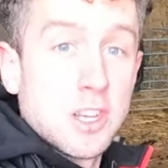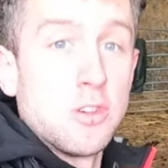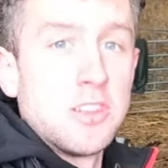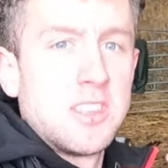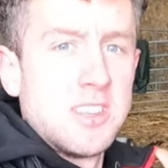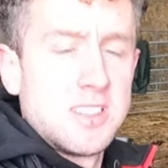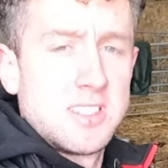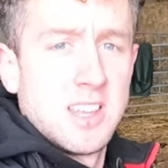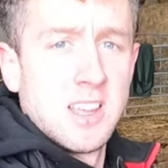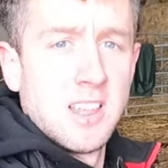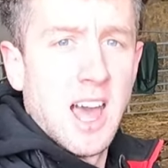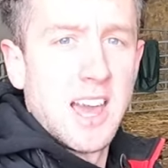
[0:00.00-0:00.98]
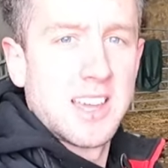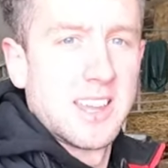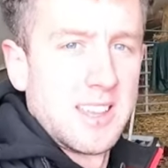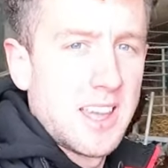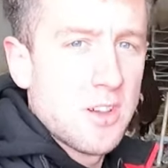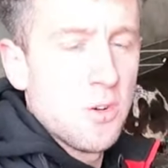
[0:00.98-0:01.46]
these are going to the sale at
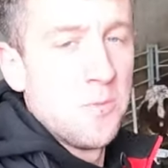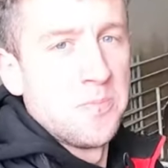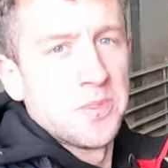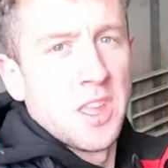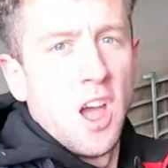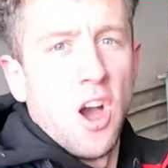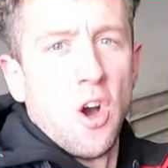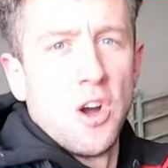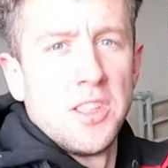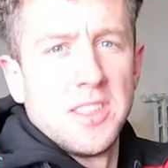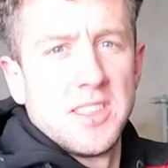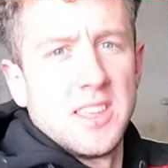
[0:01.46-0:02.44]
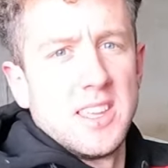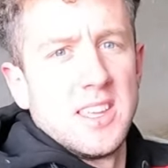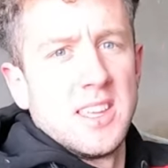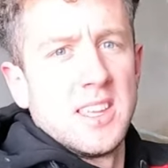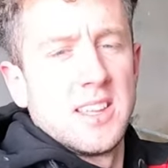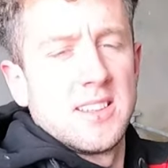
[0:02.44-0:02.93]
Carlisle on
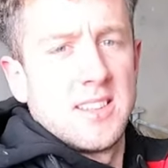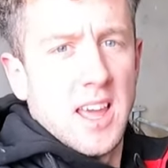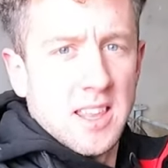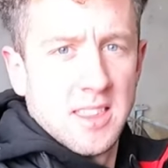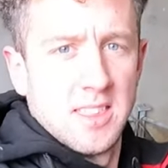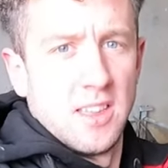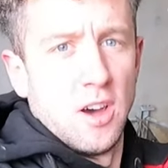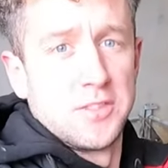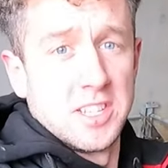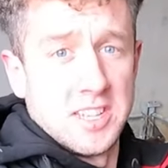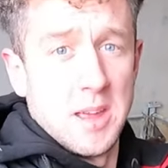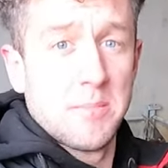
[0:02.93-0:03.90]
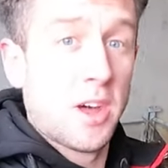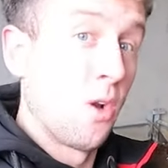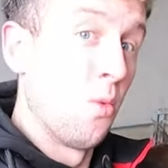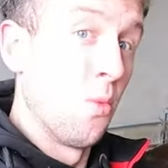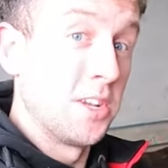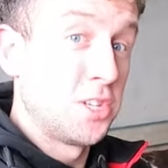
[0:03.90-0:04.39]
the 10th of
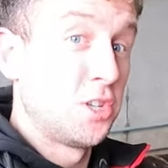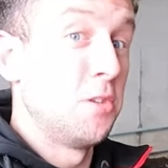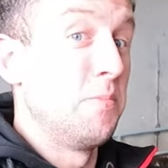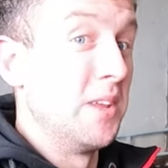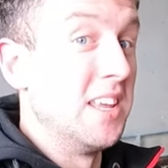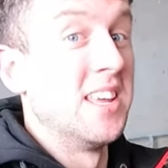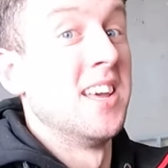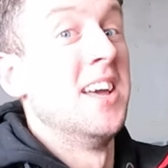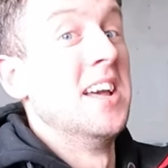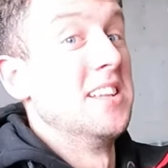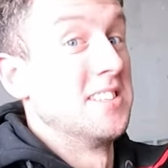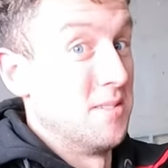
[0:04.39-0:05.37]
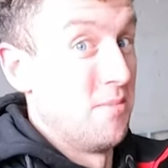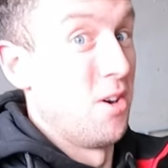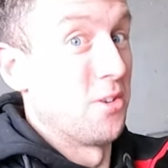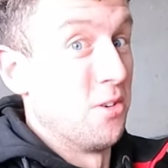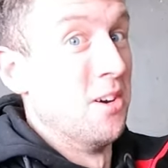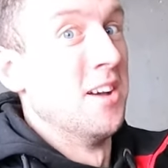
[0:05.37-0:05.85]
December, which should be
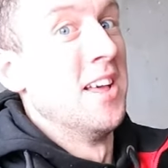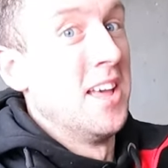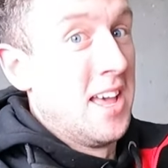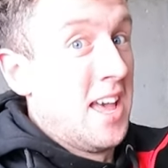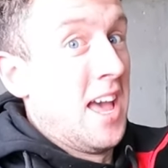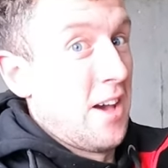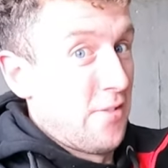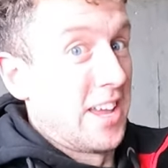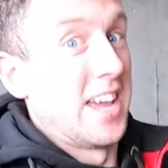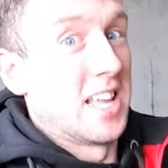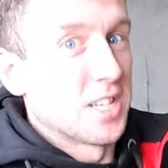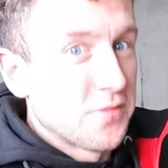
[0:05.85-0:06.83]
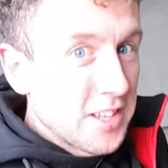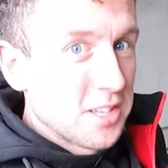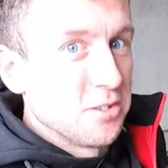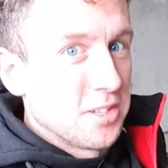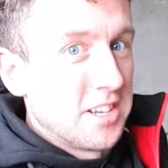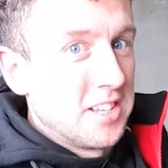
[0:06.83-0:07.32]
tomorrow if I get this
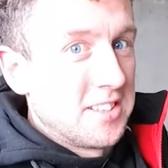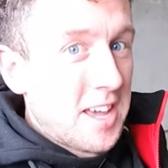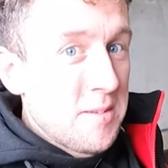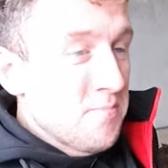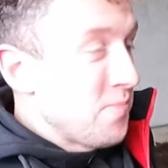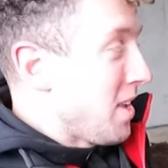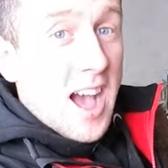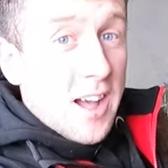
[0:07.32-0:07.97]
video done in time.